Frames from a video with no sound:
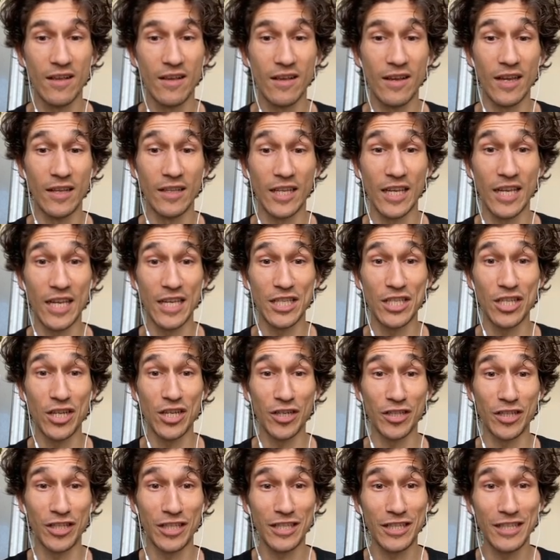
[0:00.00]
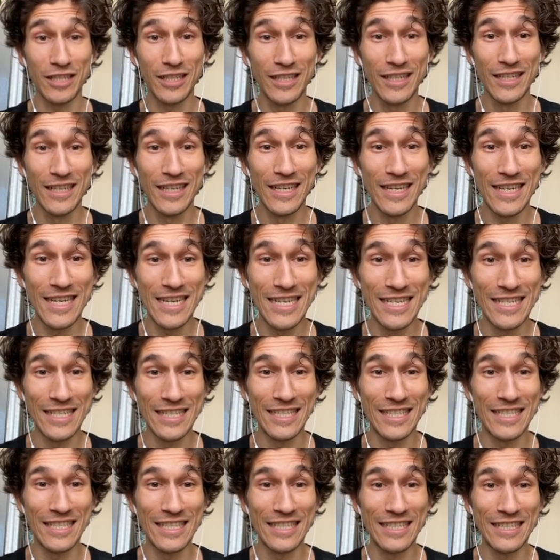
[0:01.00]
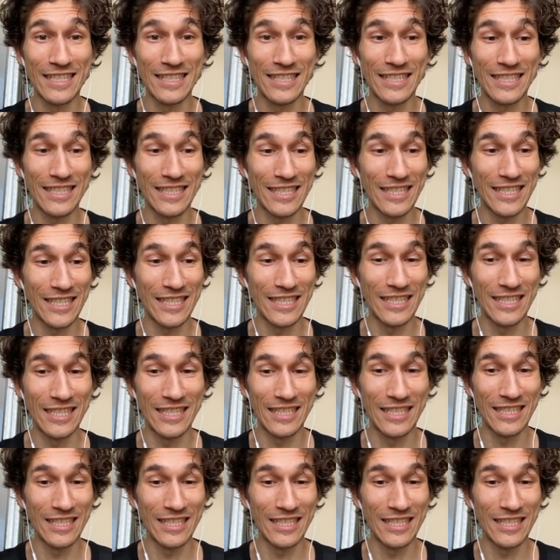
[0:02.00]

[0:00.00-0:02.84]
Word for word: and he's not he's not taking